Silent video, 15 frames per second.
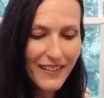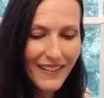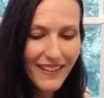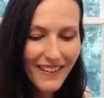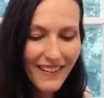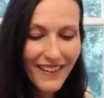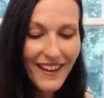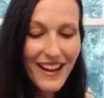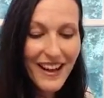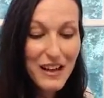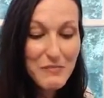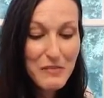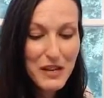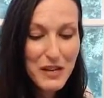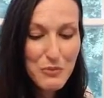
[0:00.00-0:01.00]

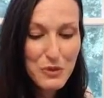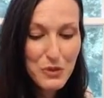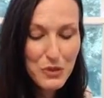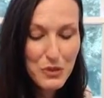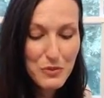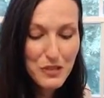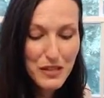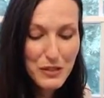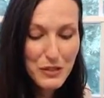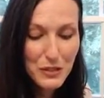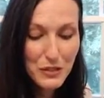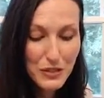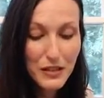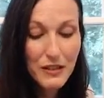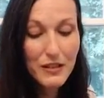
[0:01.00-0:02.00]
I'm, I'm assuming that's going
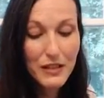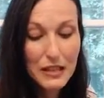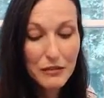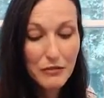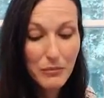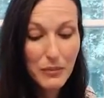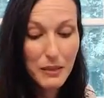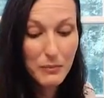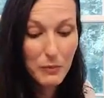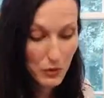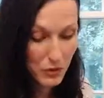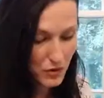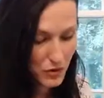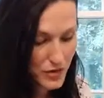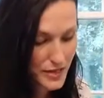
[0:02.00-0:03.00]
to give me more
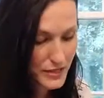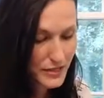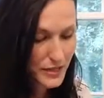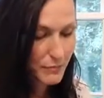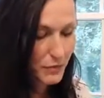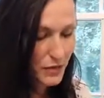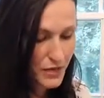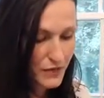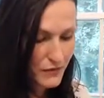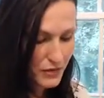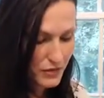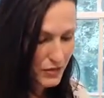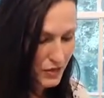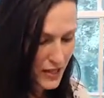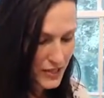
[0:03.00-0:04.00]
grace. I'm praying for the
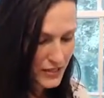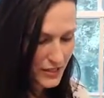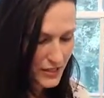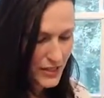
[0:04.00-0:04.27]
grace